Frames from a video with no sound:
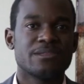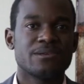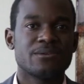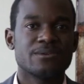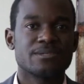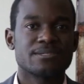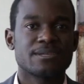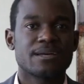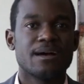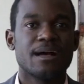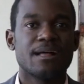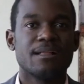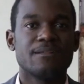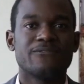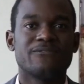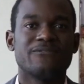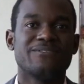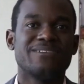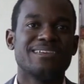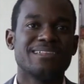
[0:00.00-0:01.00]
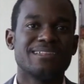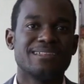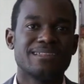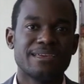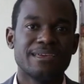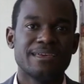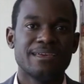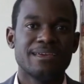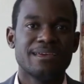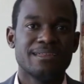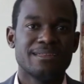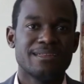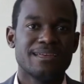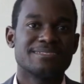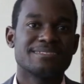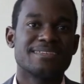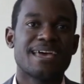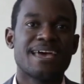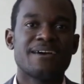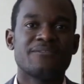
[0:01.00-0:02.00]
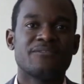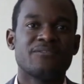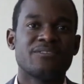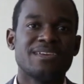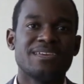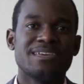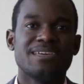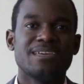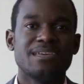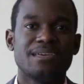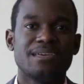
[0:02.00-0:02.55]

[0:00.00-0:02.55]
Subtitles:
you is called Feedly. That's Feedly.com.